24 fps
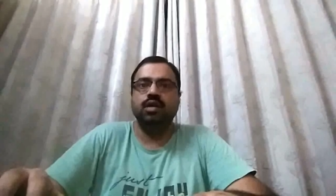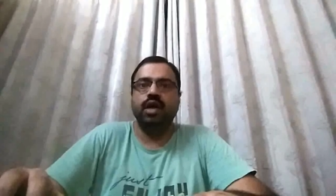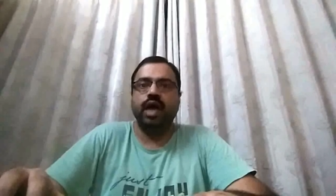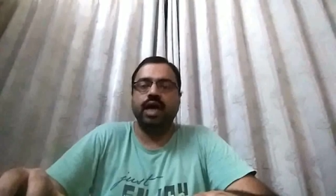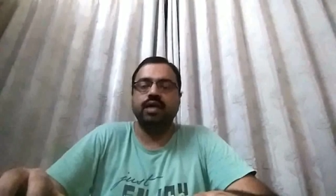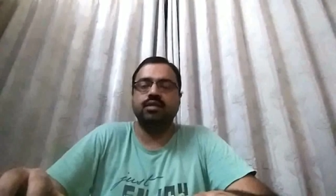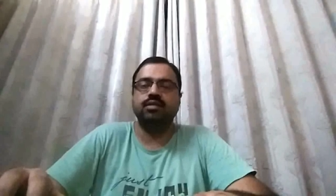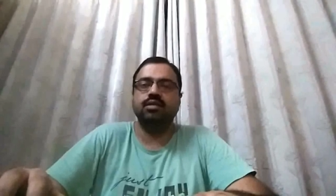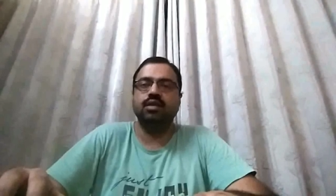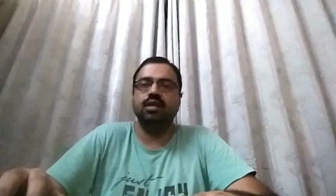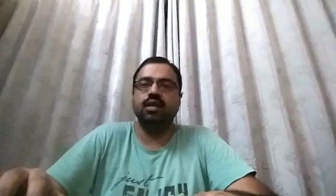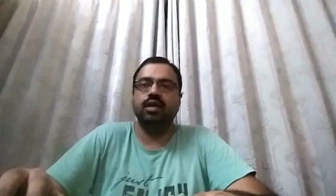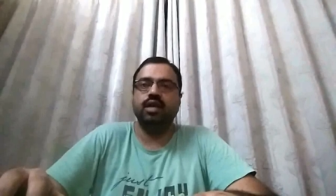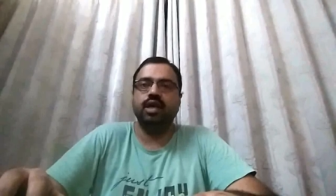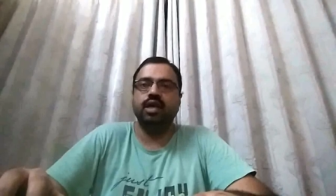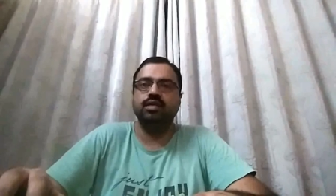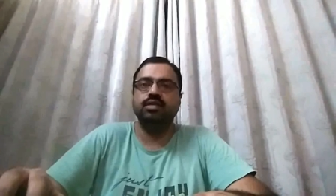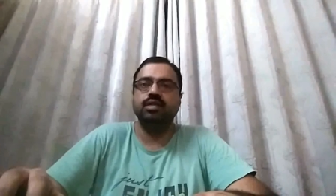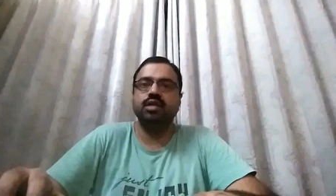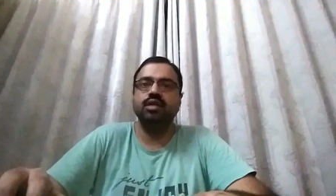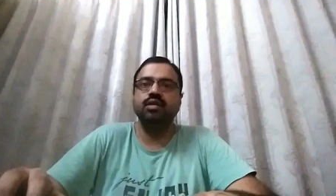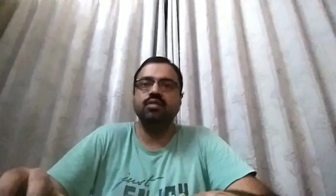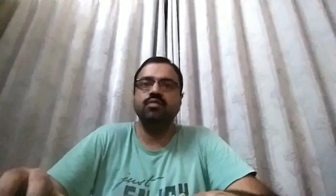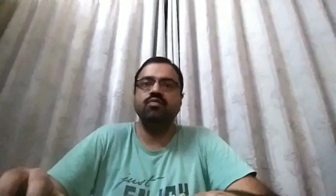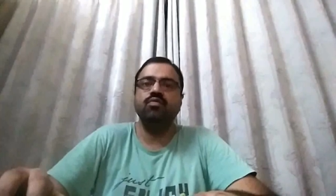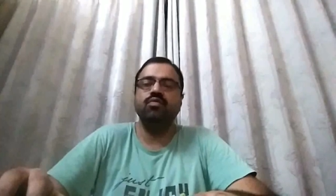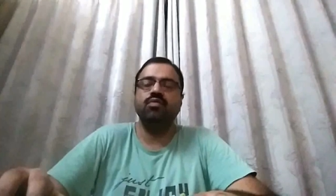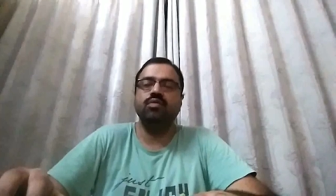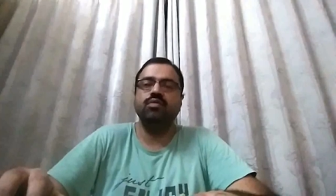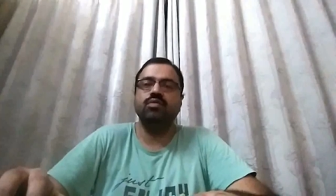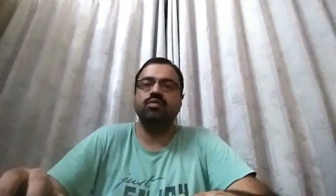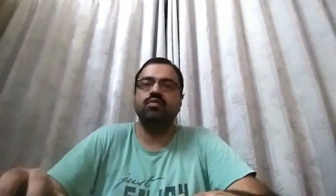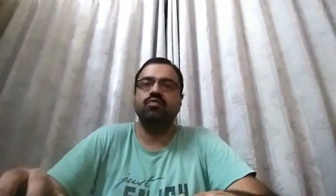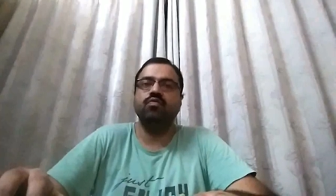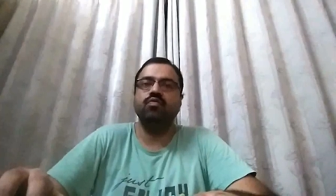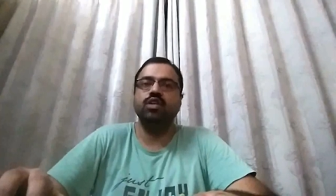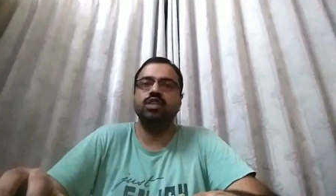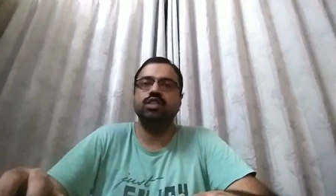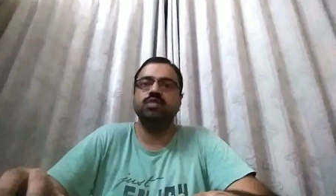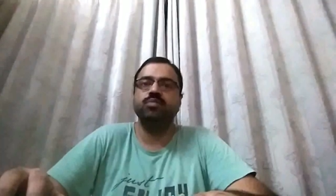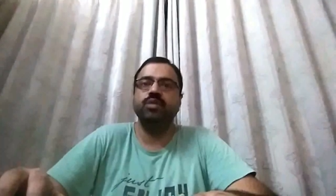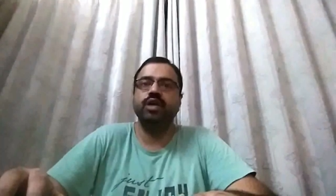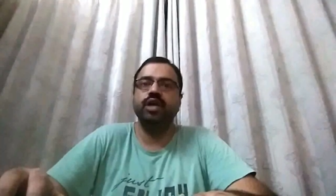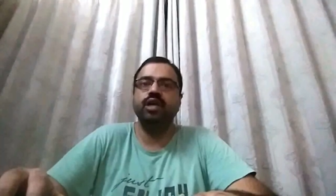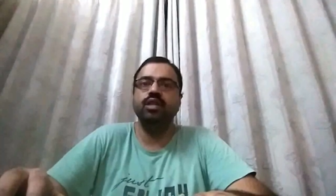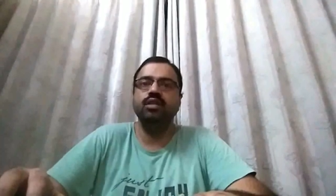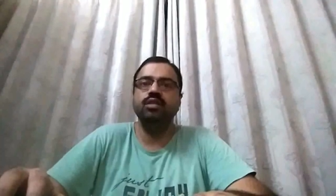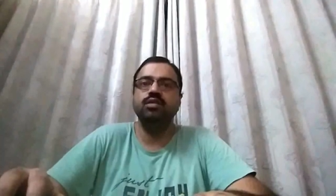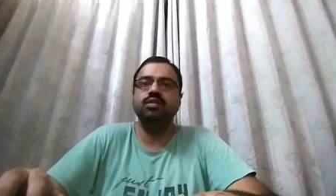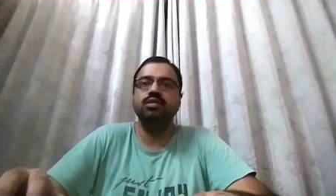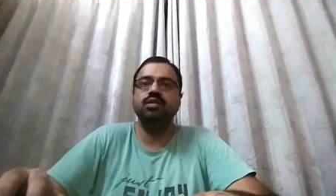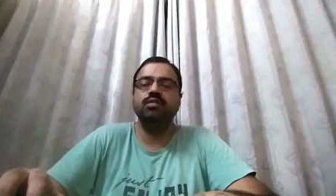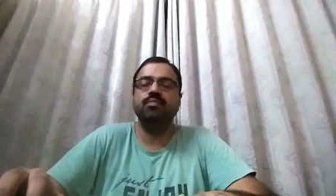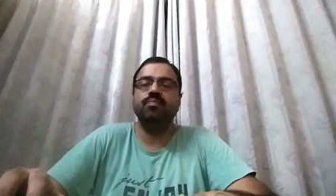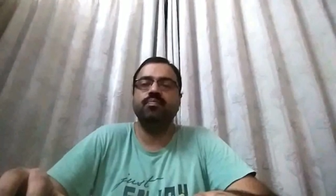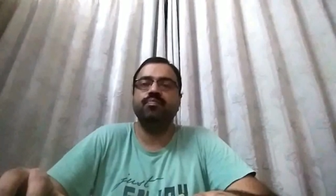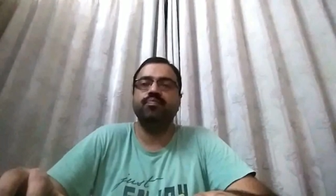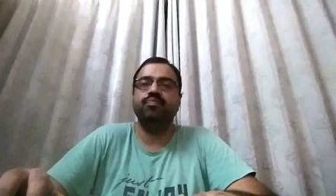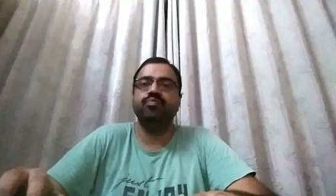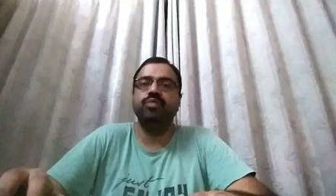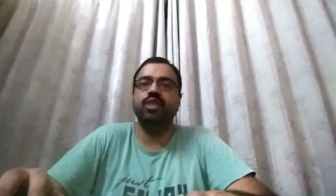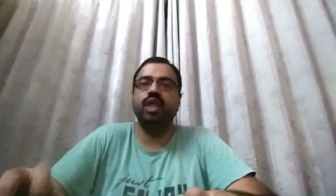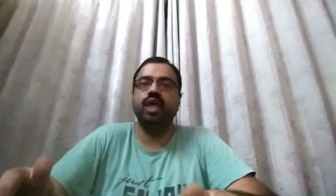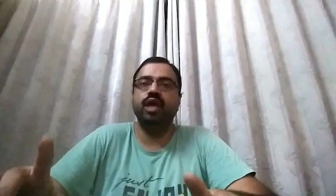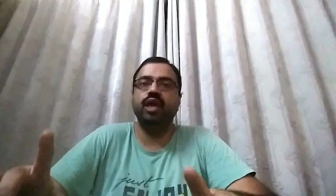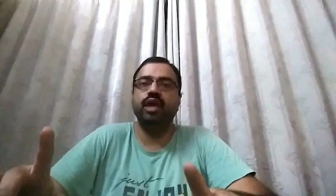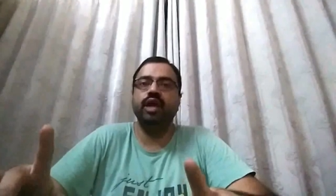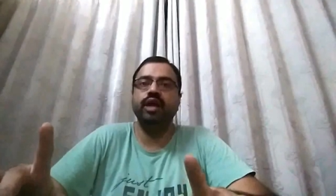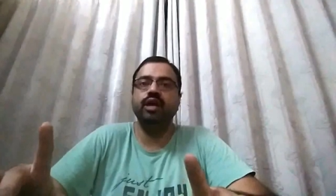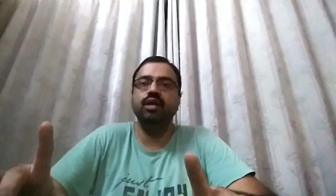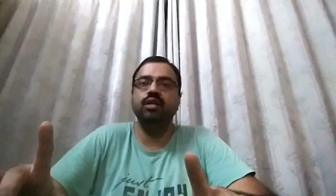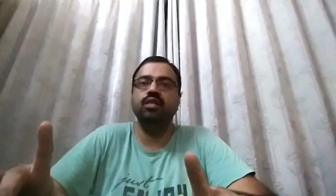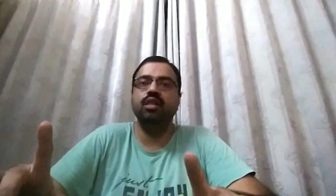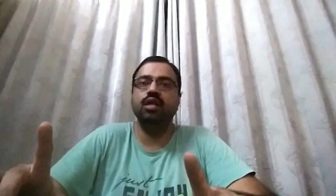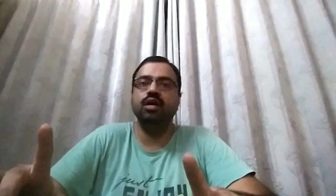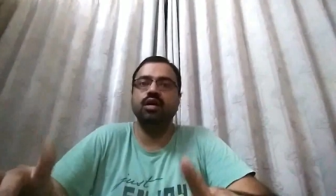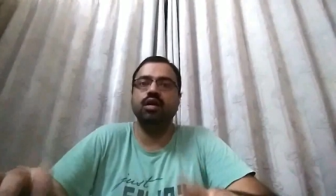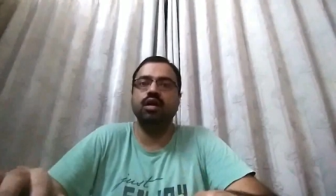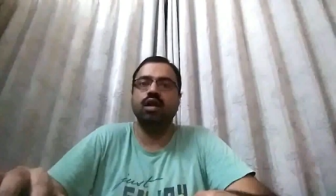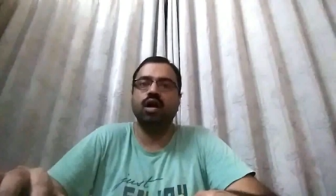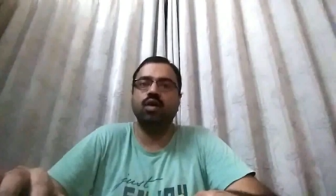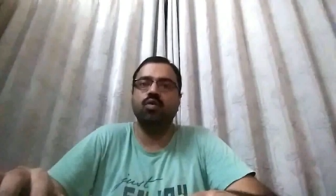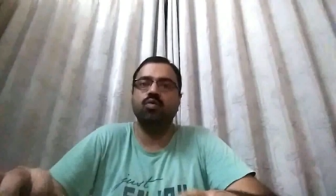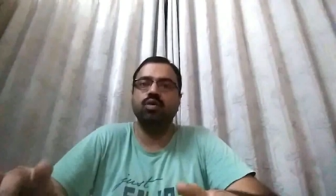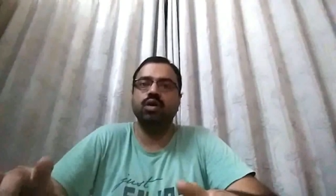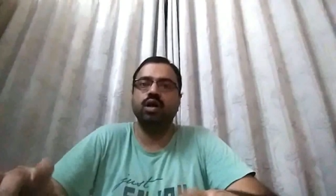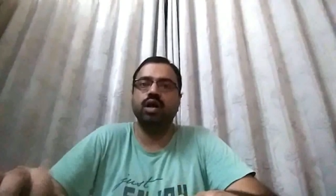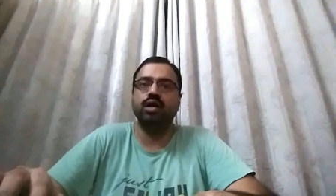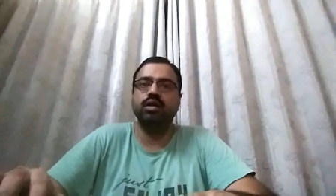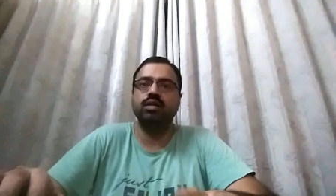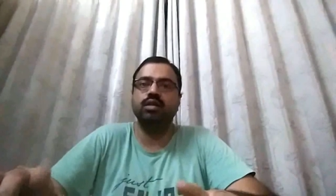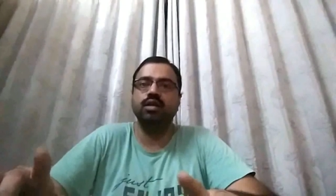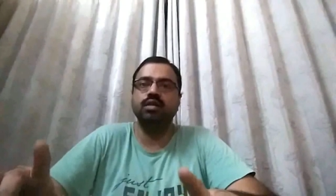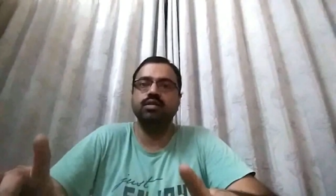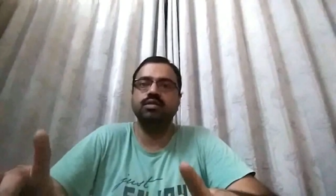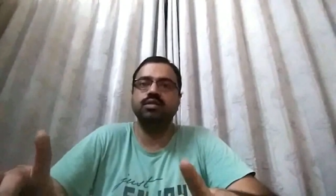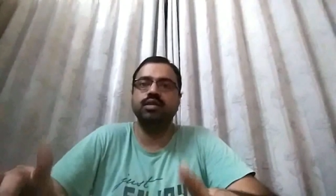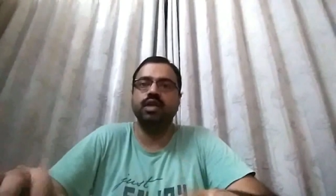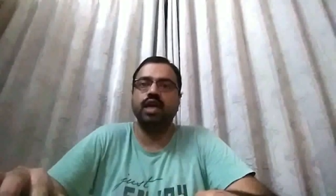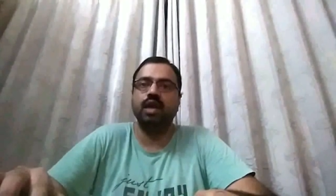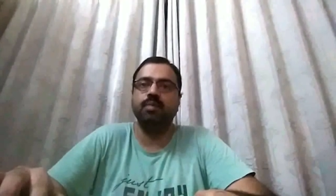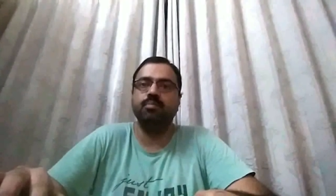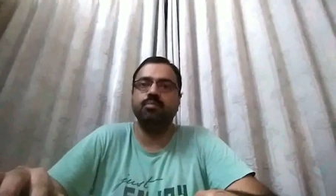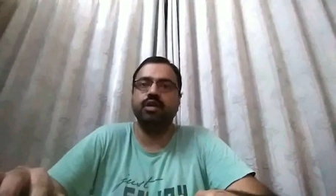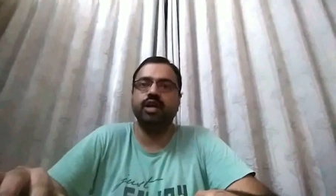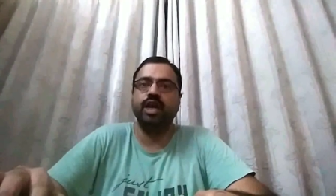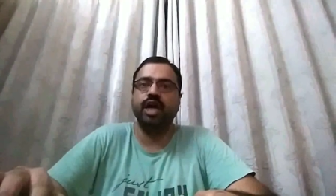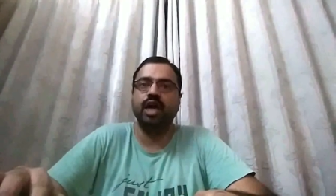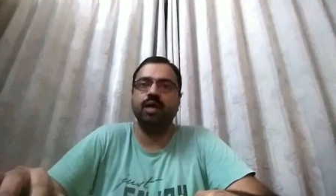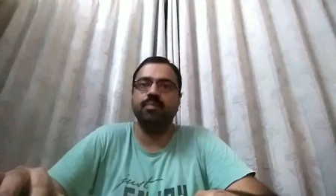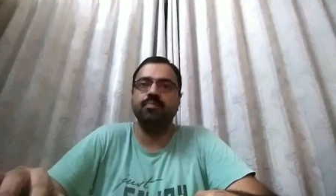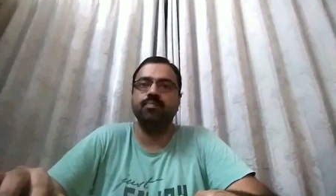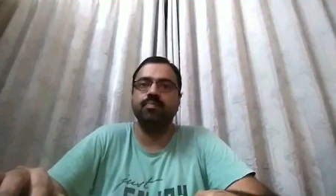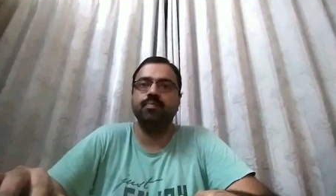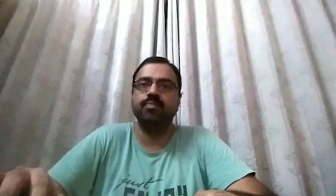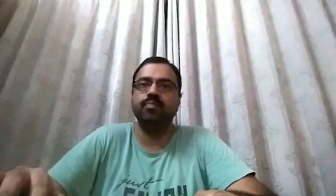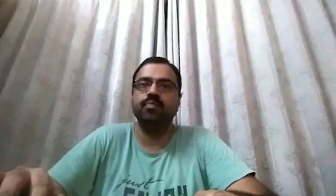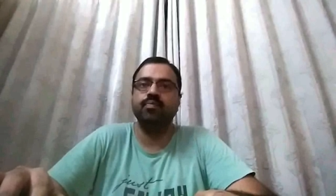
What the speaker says: acceleration, which means they hit the ground at the same time.